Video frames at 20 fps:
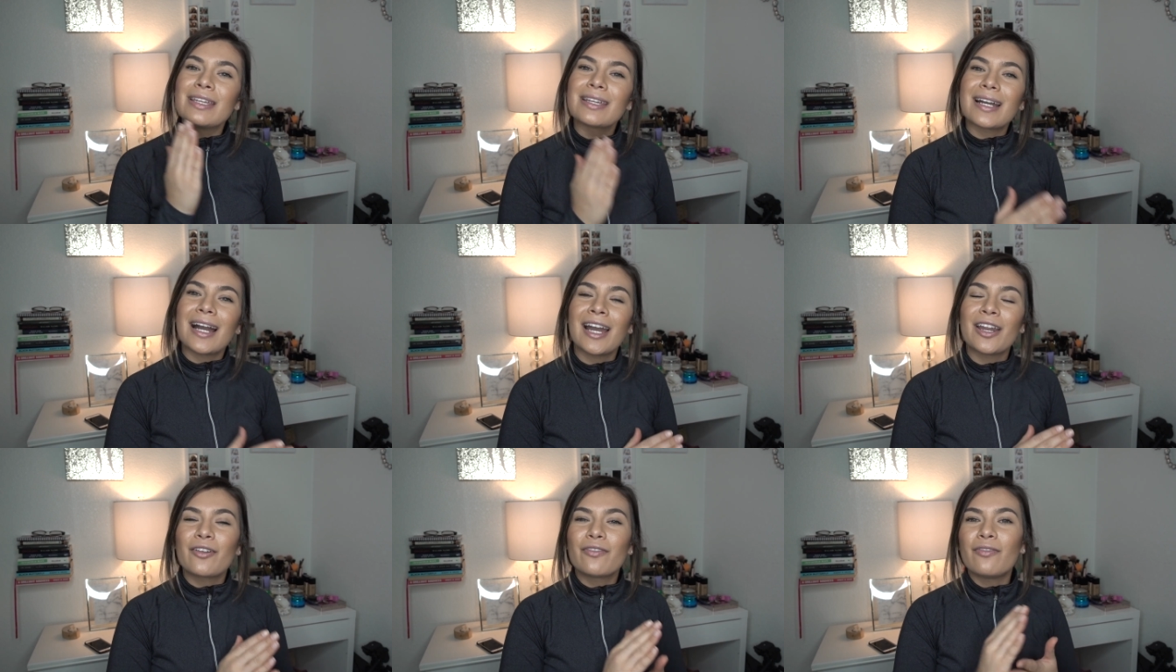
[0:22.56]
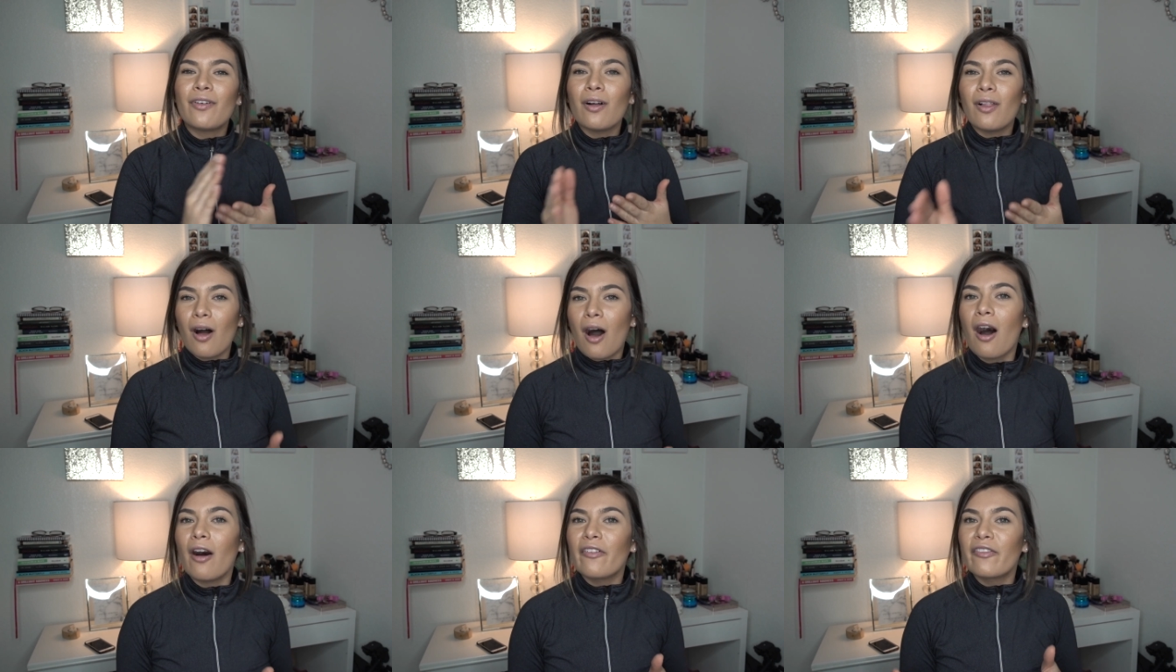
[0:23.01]
you kind of fall
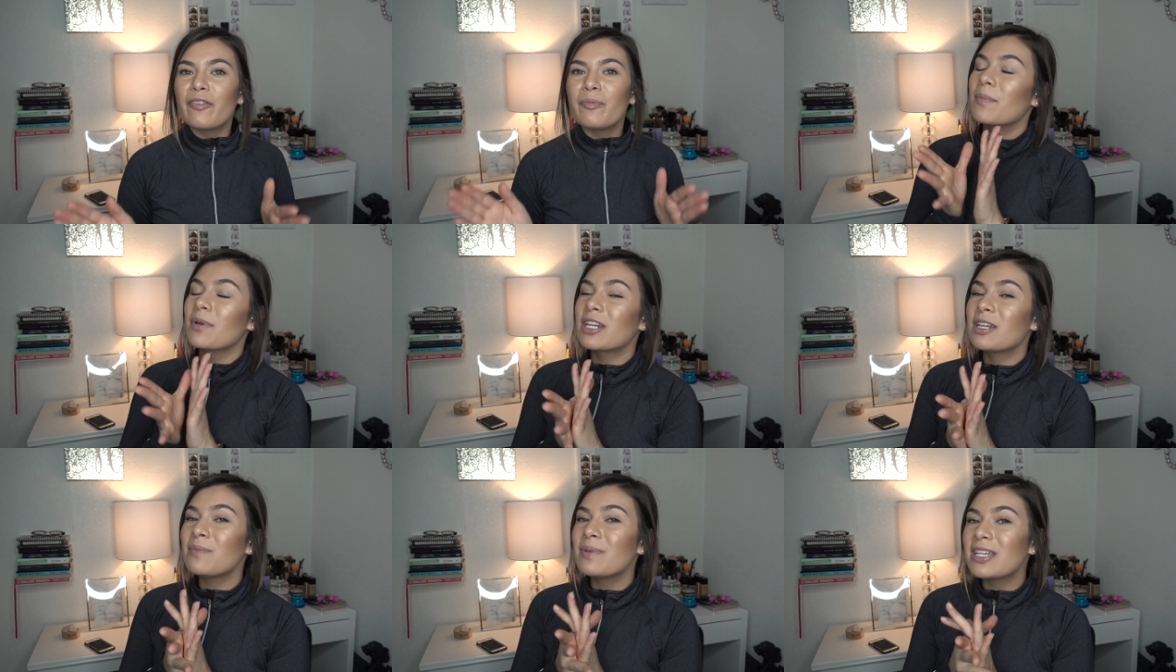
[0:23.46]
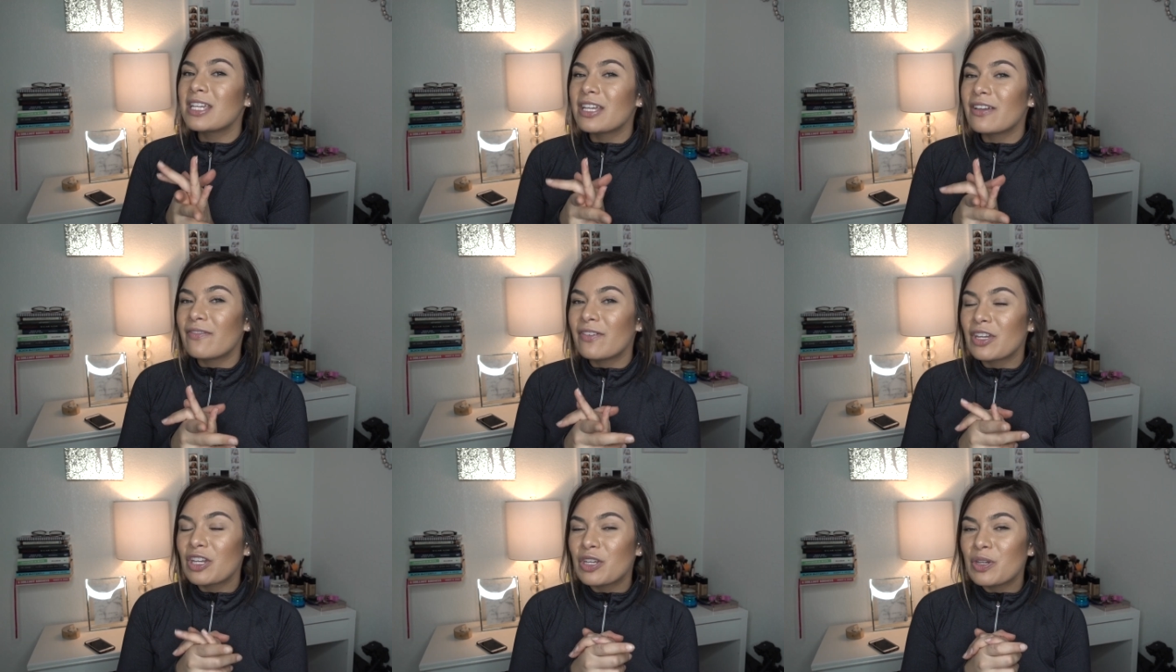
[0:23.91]
off. I'm going to be
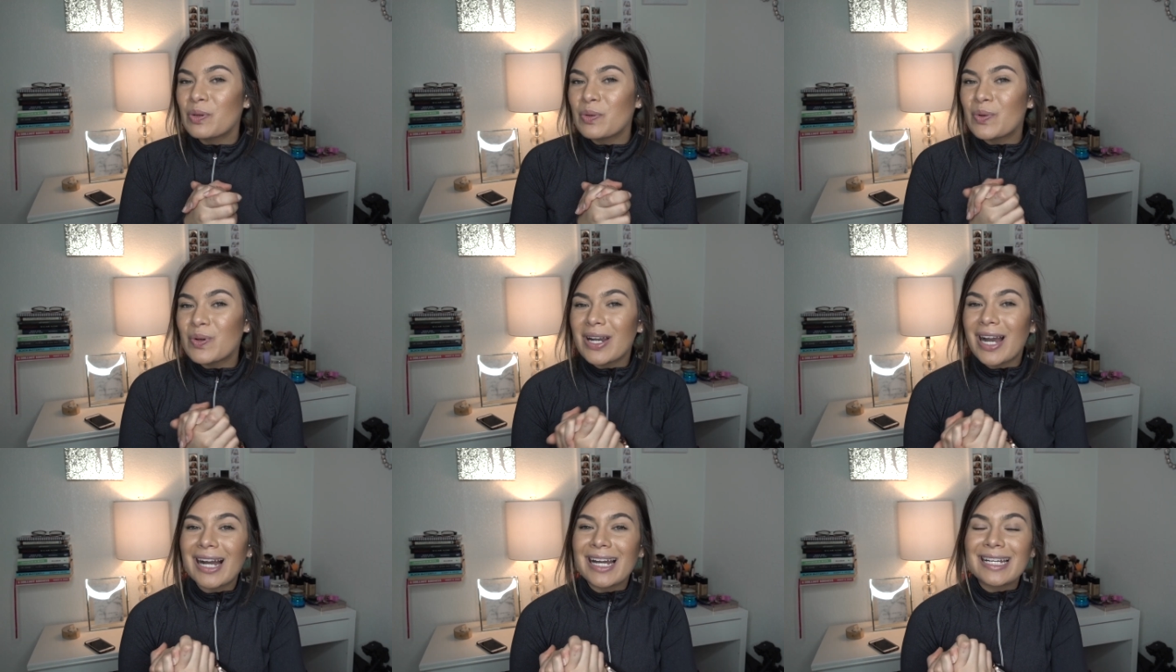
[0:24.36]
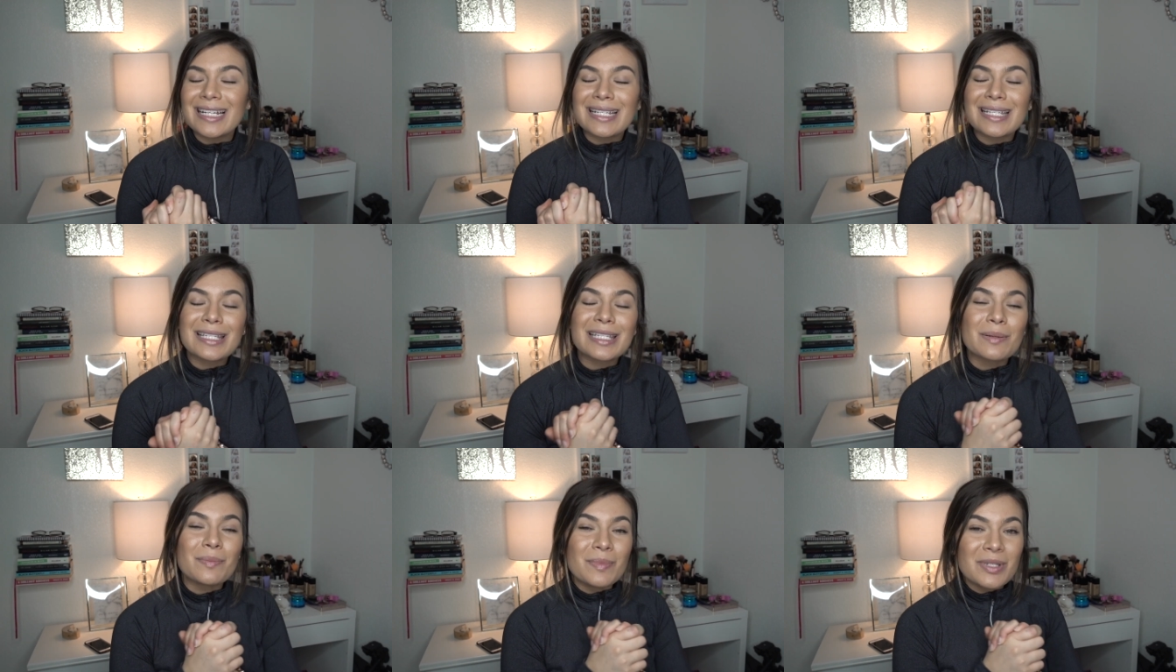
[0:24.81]
giving you guys
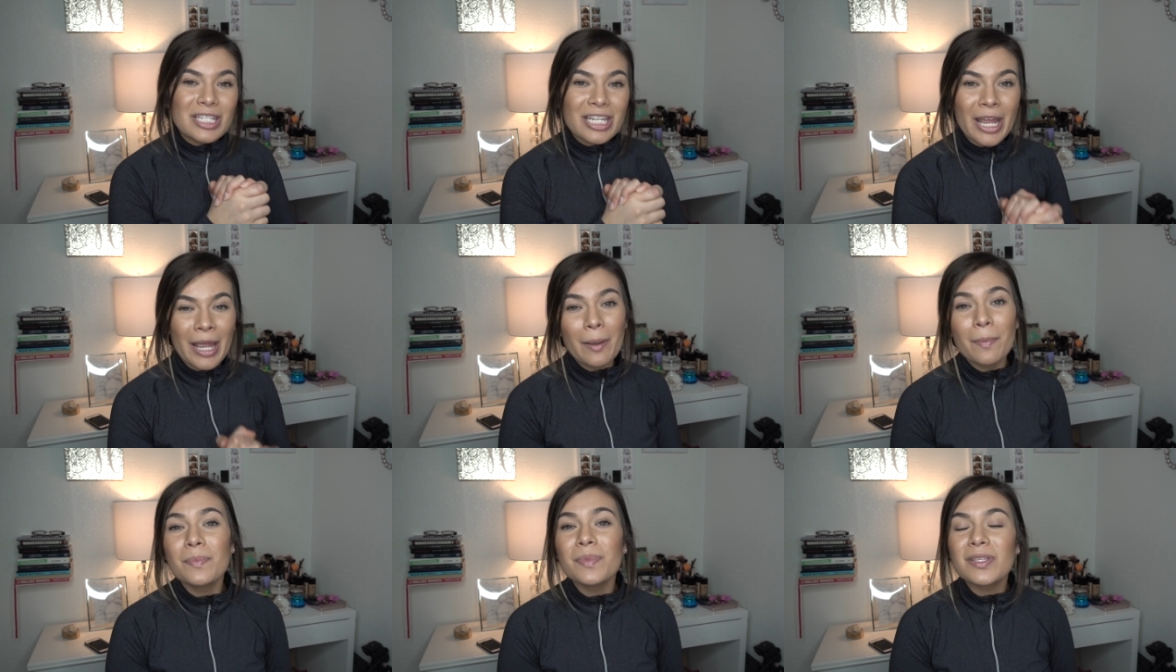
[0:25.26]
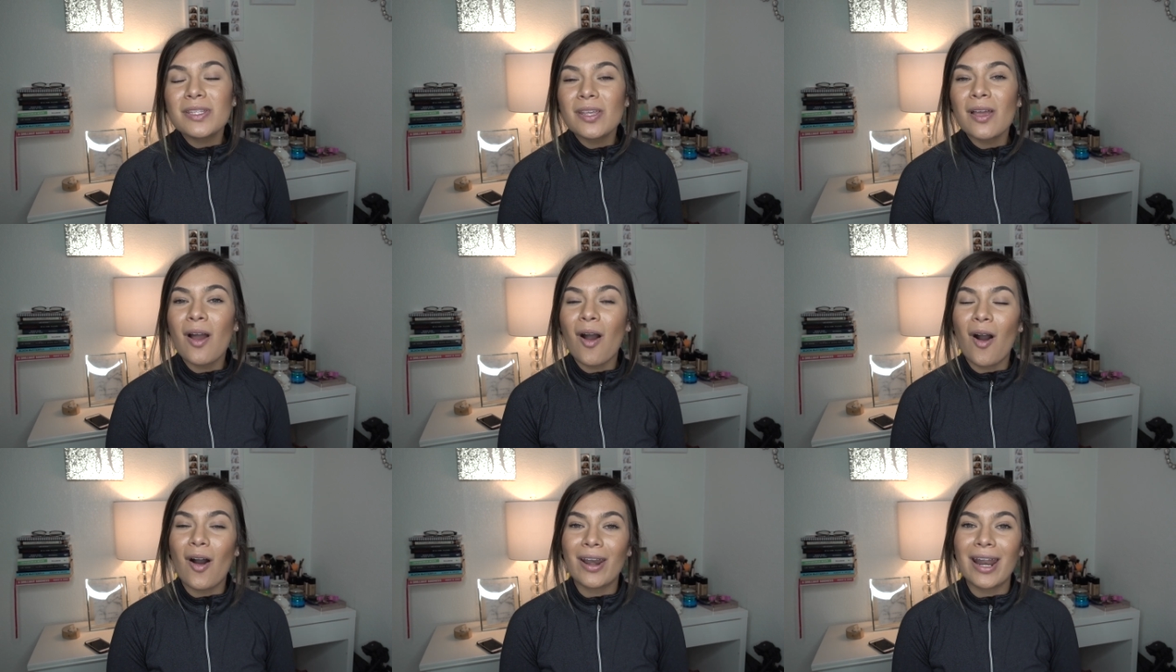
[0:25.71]
some tips
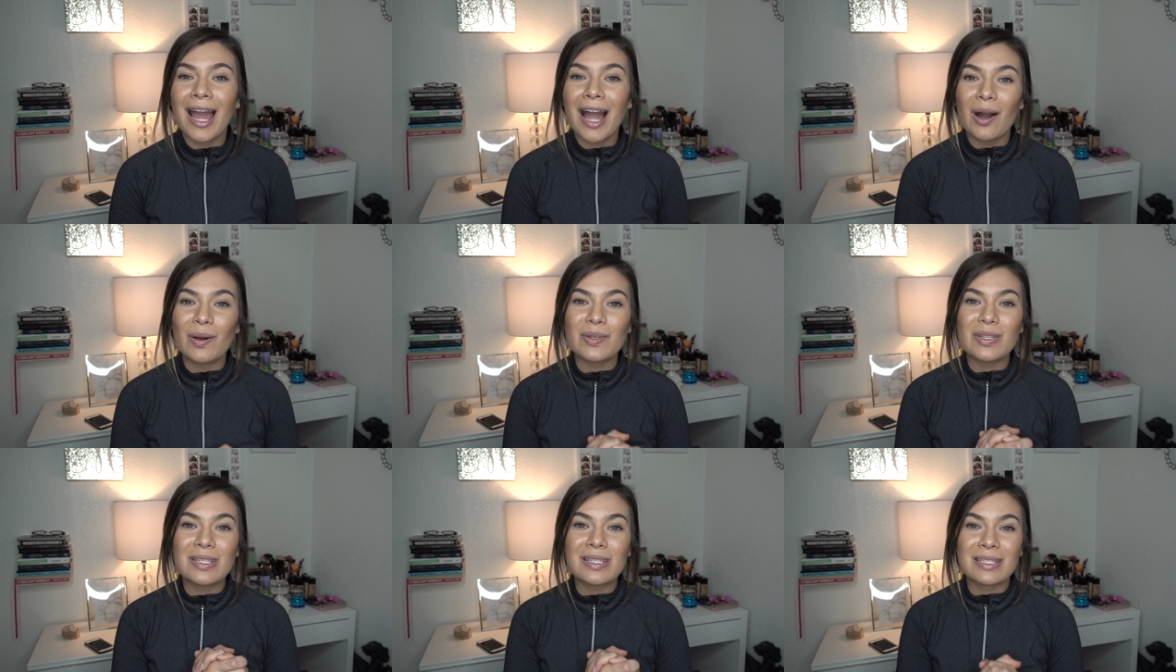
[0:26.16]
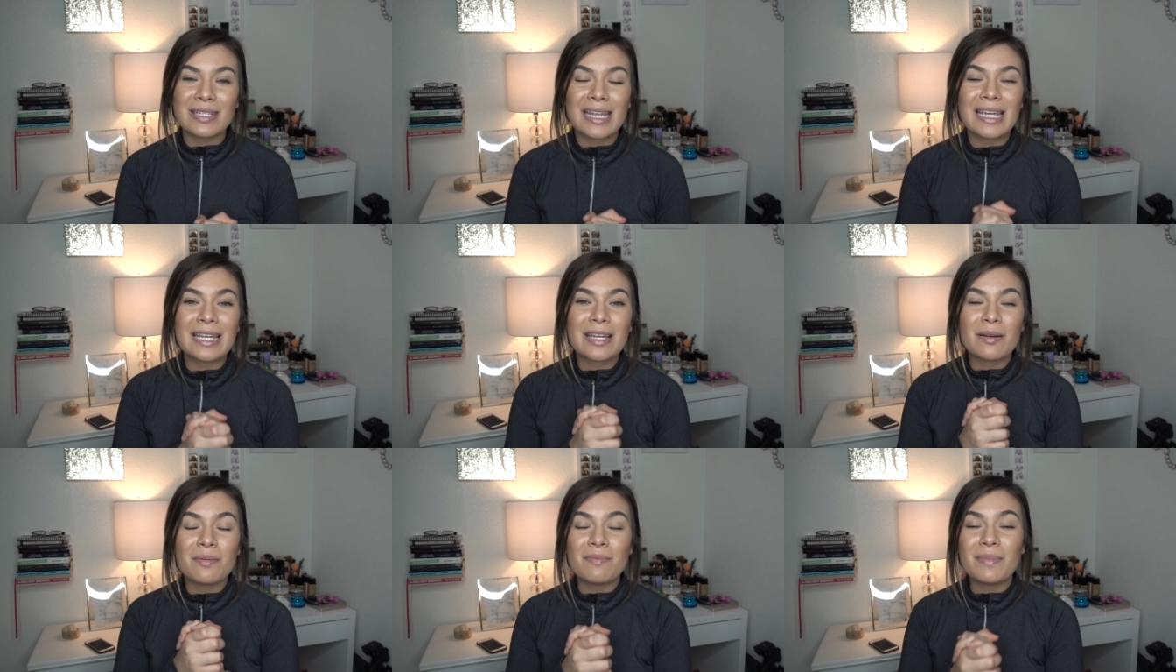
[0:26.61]
on how to
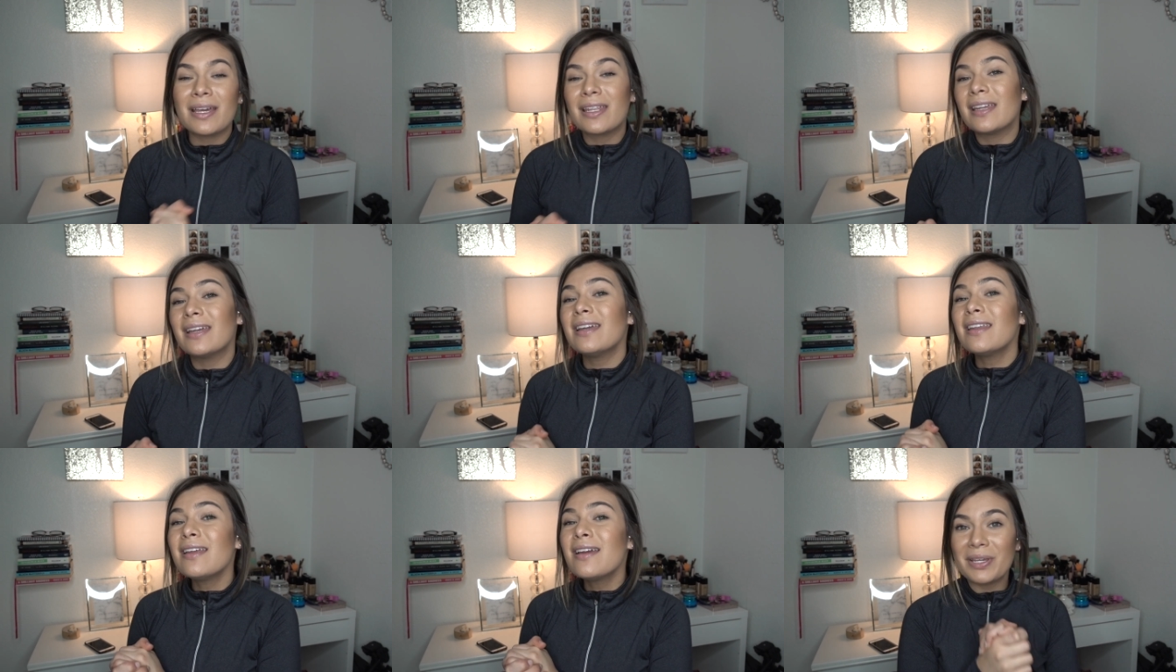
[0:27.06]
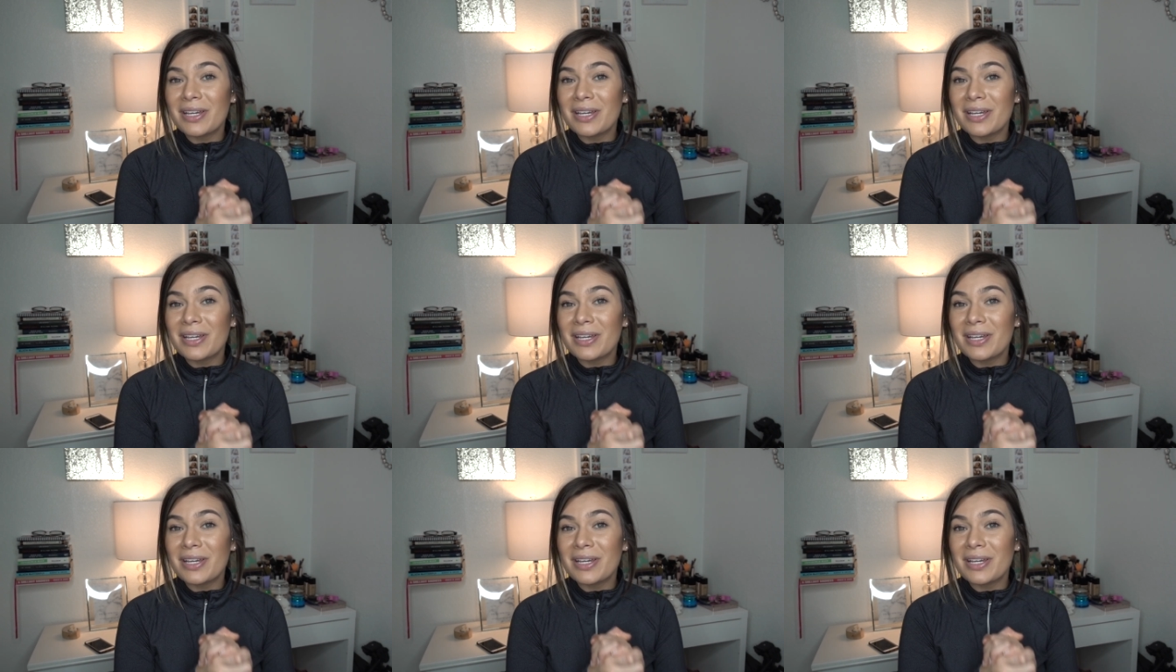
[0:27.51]
stay committed,